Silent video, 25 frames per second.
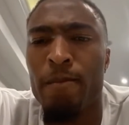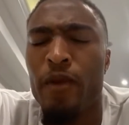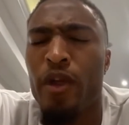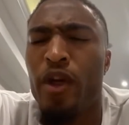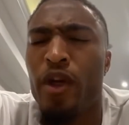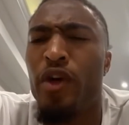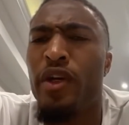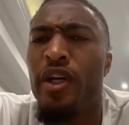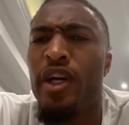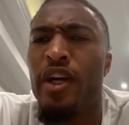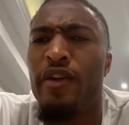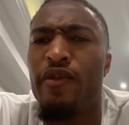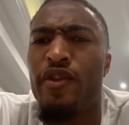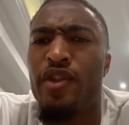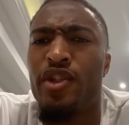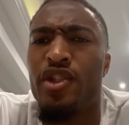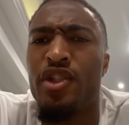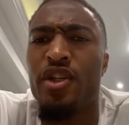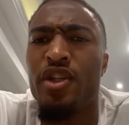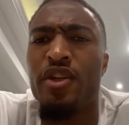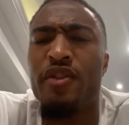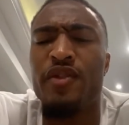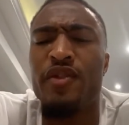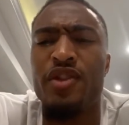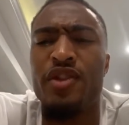Oh, yeah, for
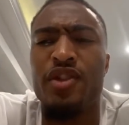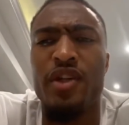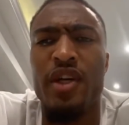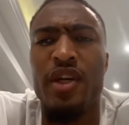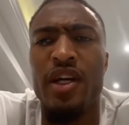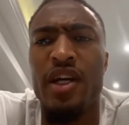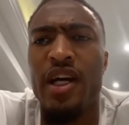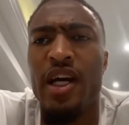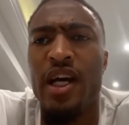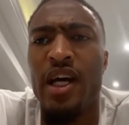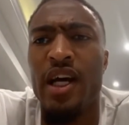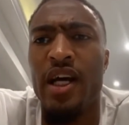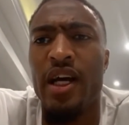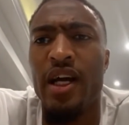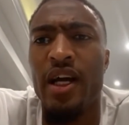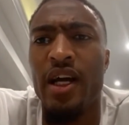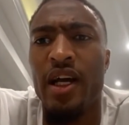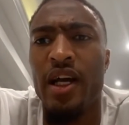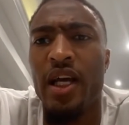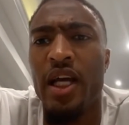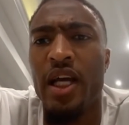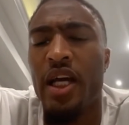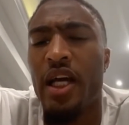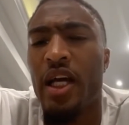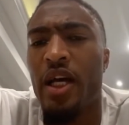sure, for sure.
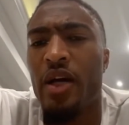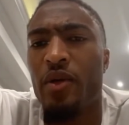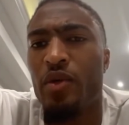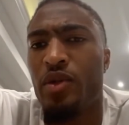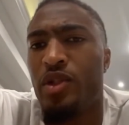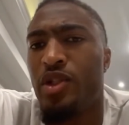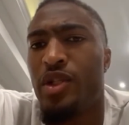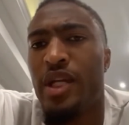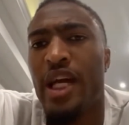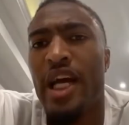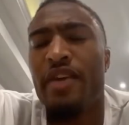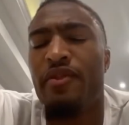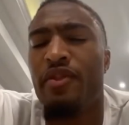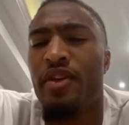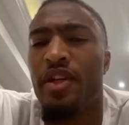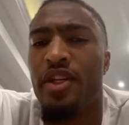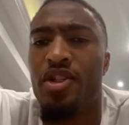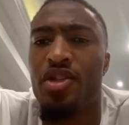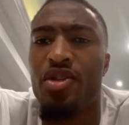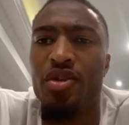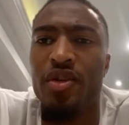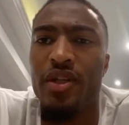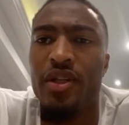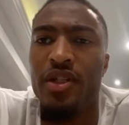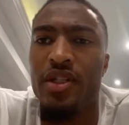It's not even a
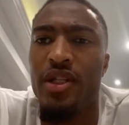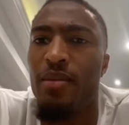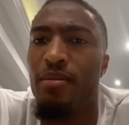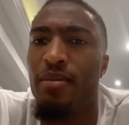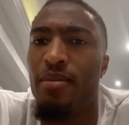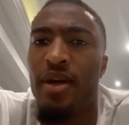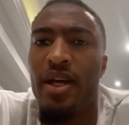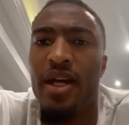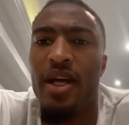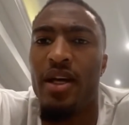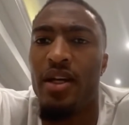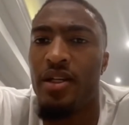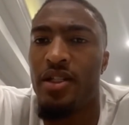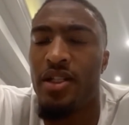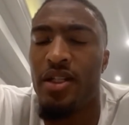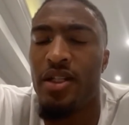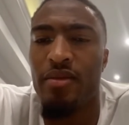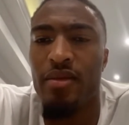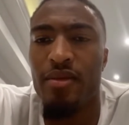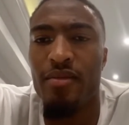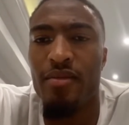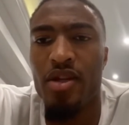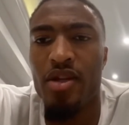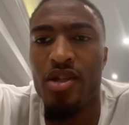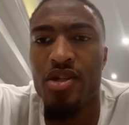choice. I've been had a chip
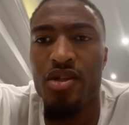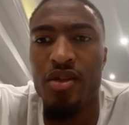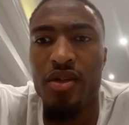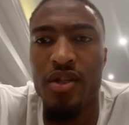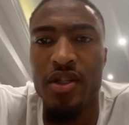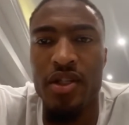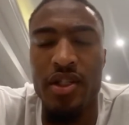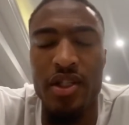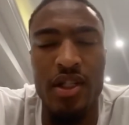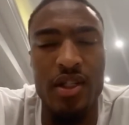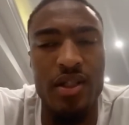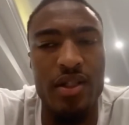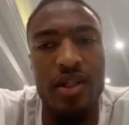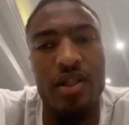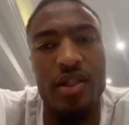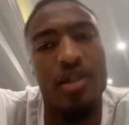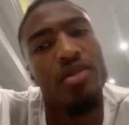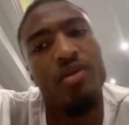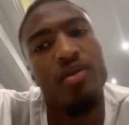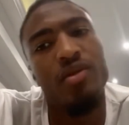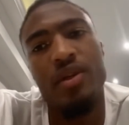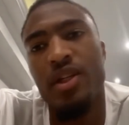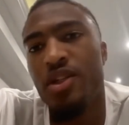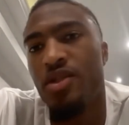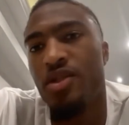on my shoulder since the
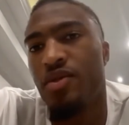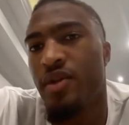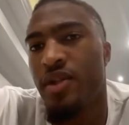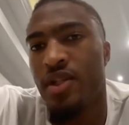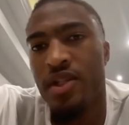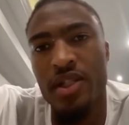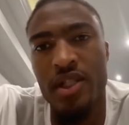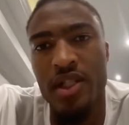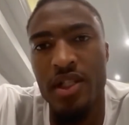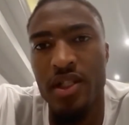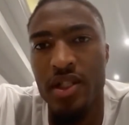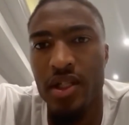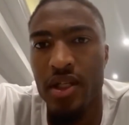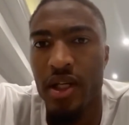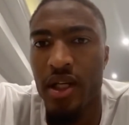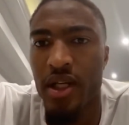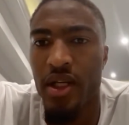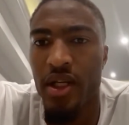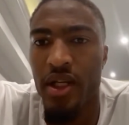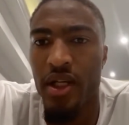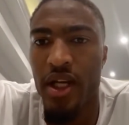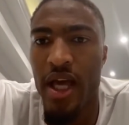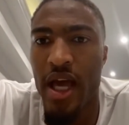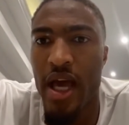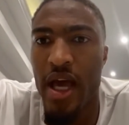2020 season
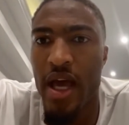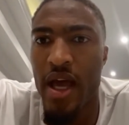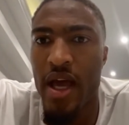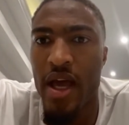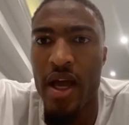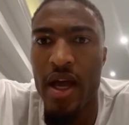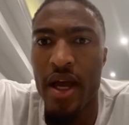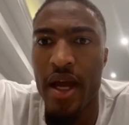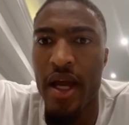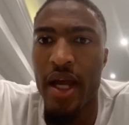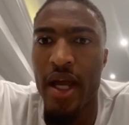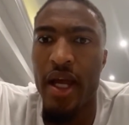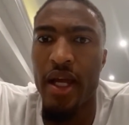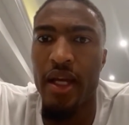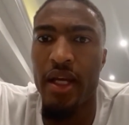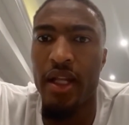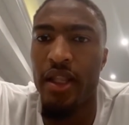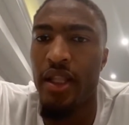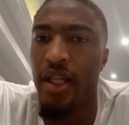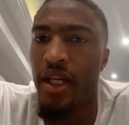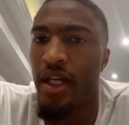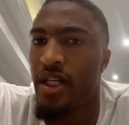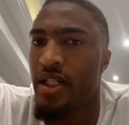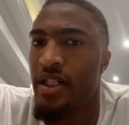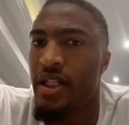and that and the
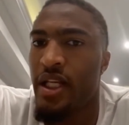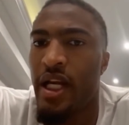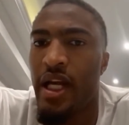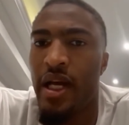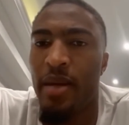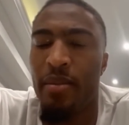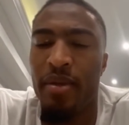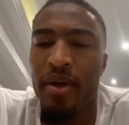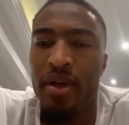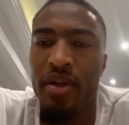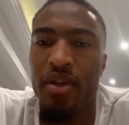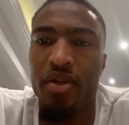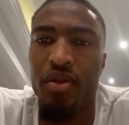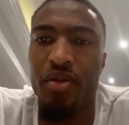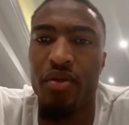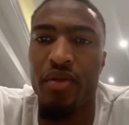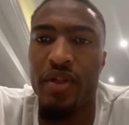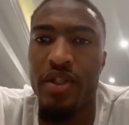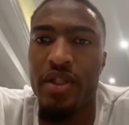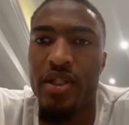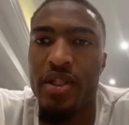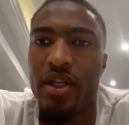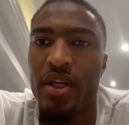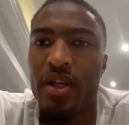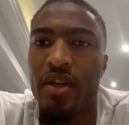things that I've been through
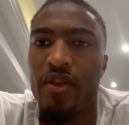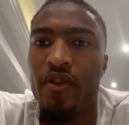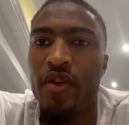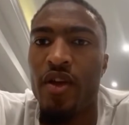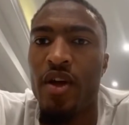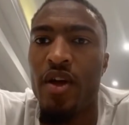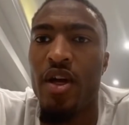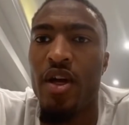and stuff.